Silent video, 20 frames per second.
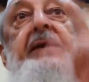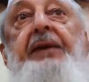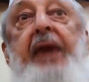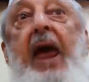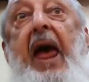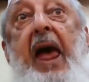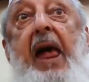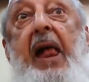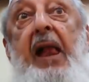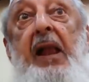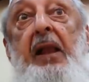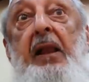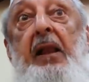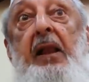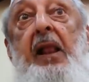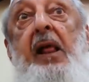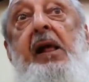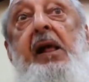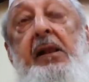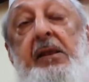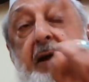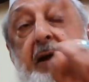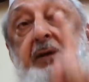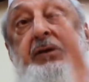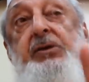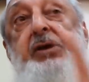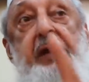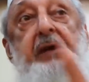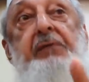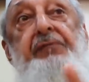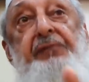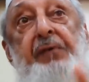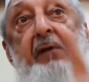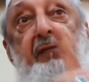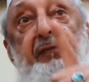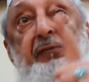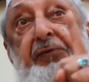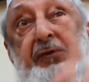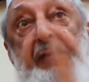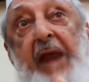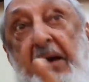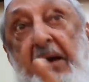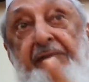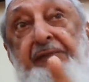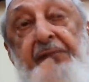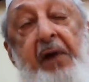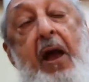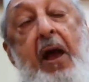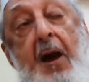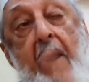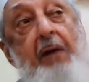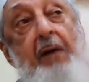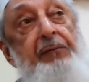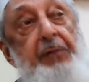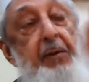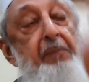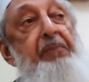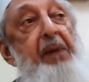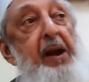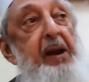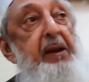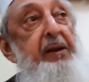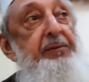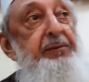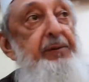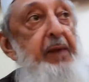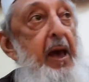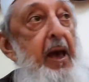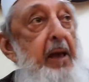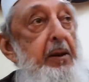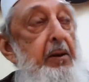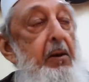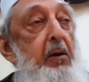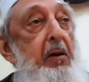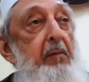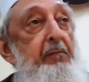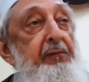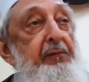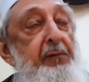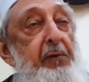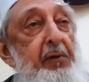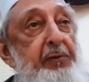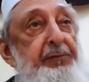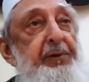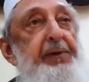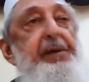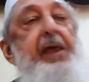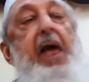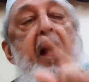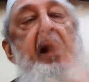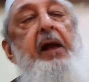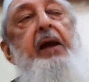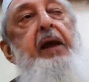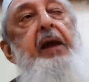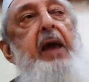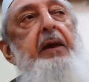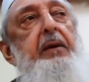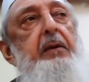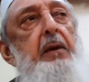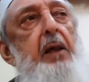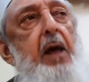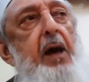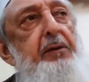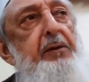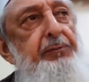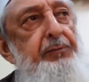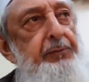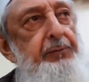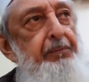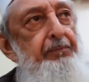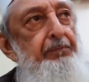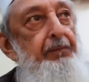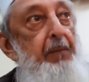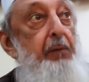Tell the chief of staff of the Pakistan Armed Forces, get lost.